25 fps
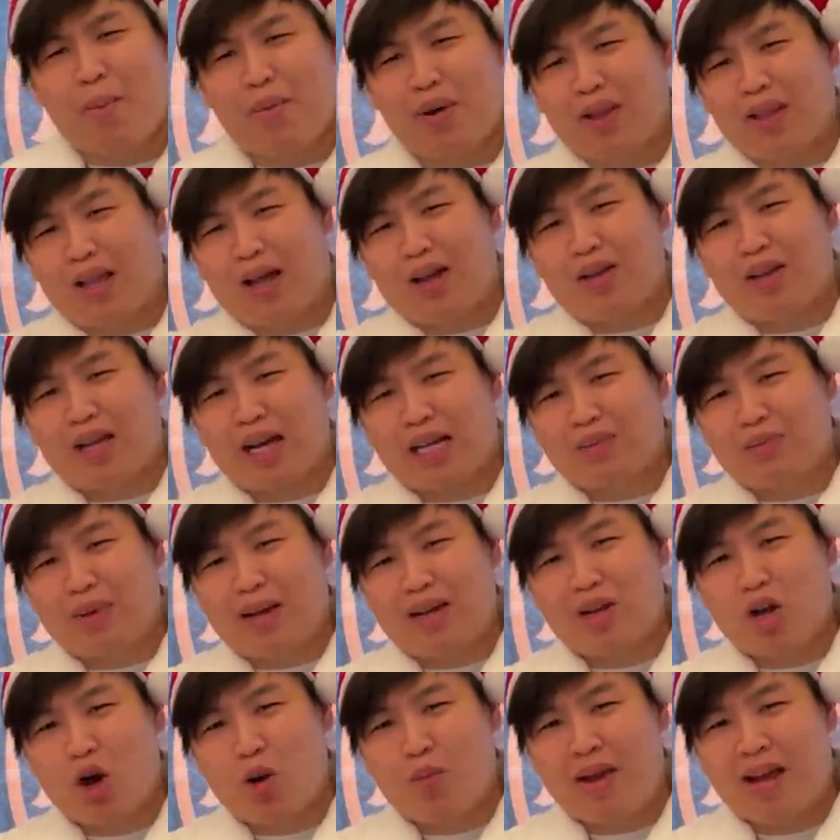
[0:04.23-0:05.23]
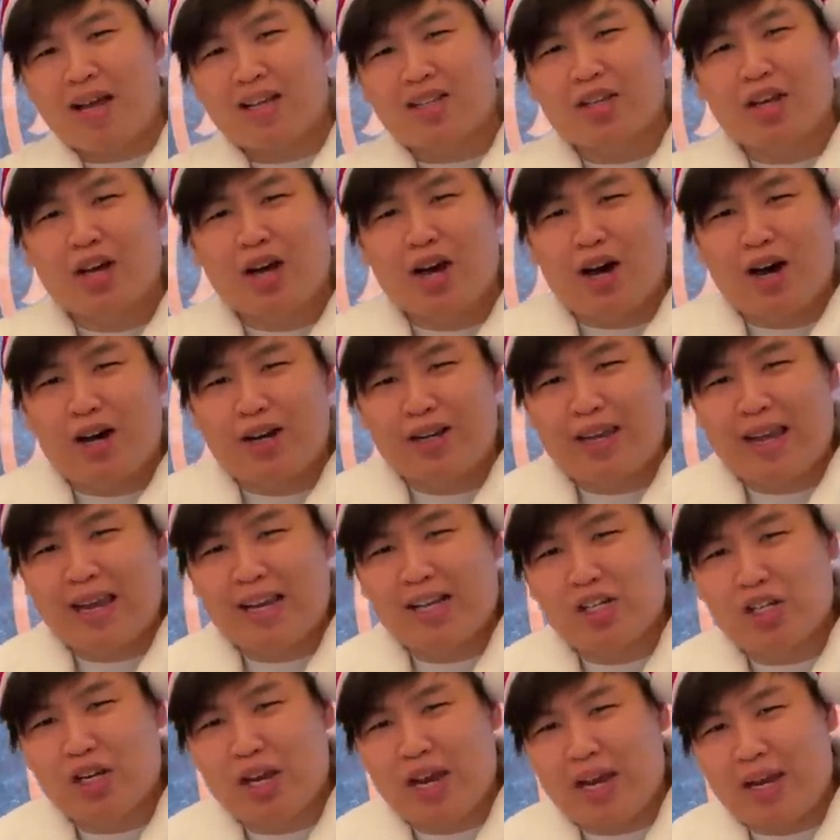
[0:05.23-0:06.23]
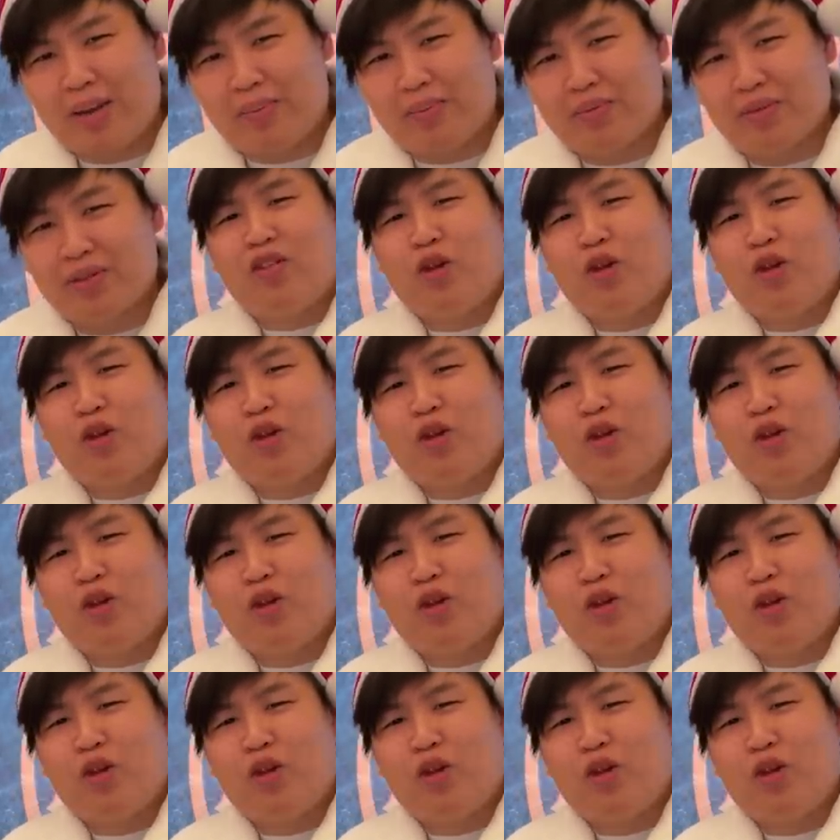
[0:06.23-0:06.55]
A lot of you guys might know me as Uncaged Games.